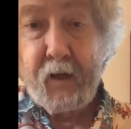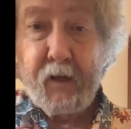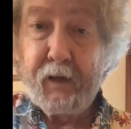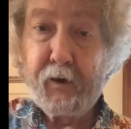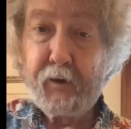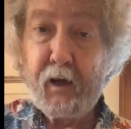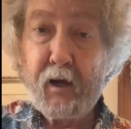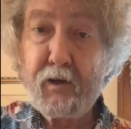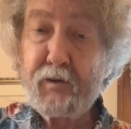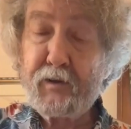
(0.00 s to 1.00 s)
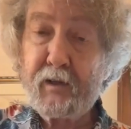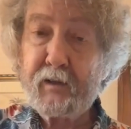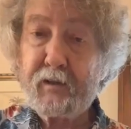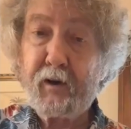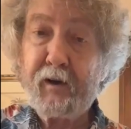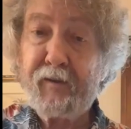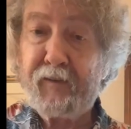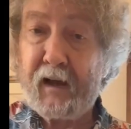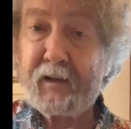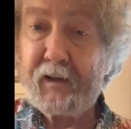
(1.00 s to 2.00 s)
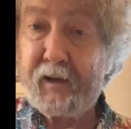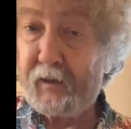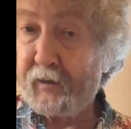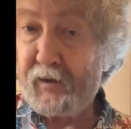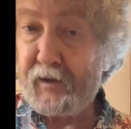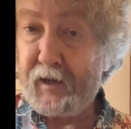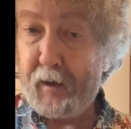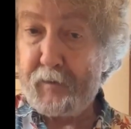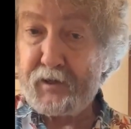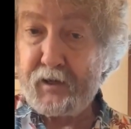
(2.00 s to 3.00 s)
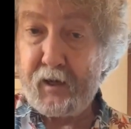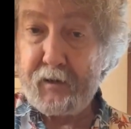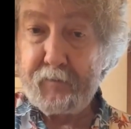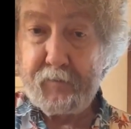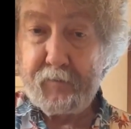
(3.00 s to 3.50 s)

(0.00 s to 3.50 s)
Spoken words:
Neil Young used it to good effect in Needle and the Damage Done.